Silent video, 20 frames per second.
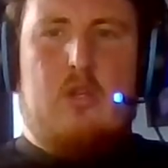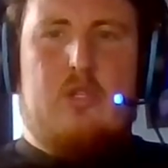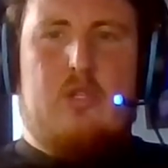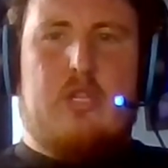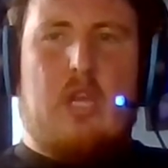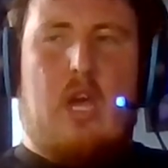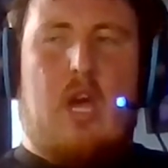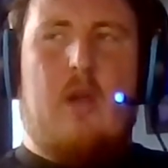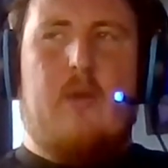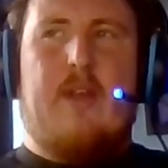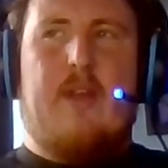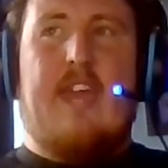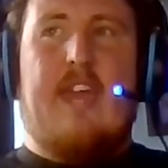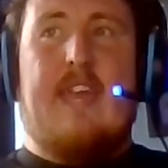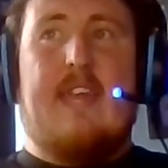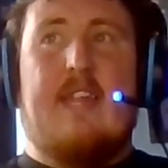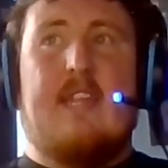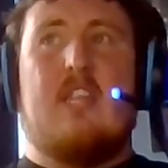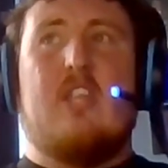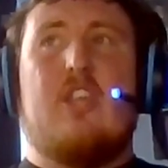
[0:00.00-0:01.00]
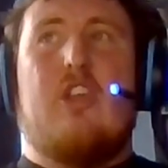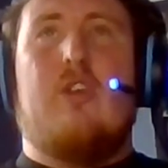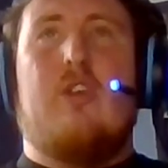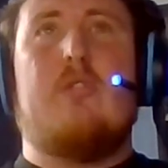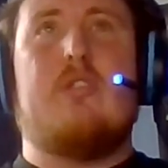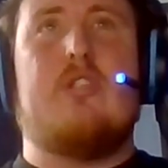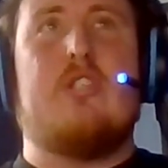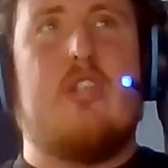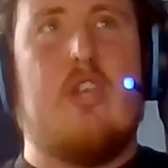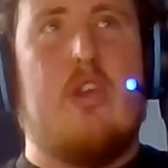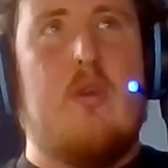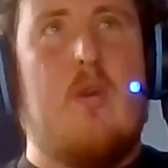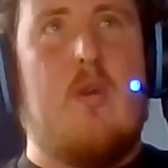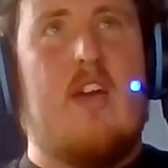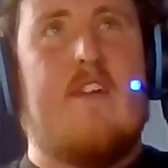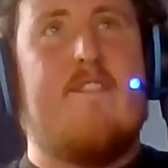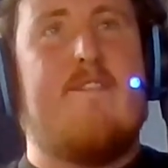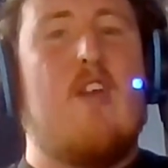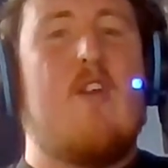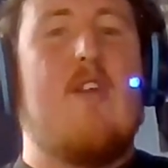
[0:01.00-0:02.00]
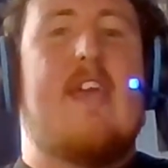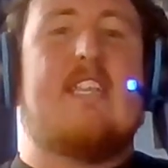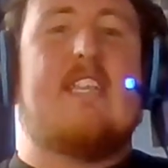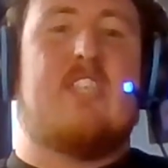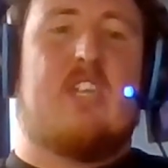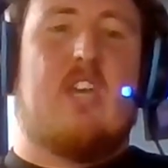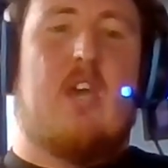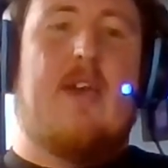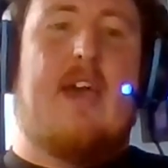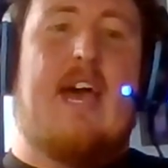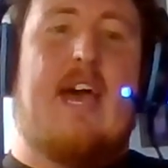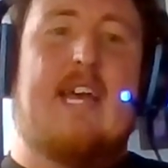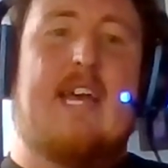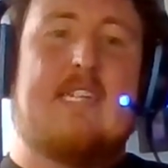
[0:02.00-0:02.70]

So it used to, a few years ago,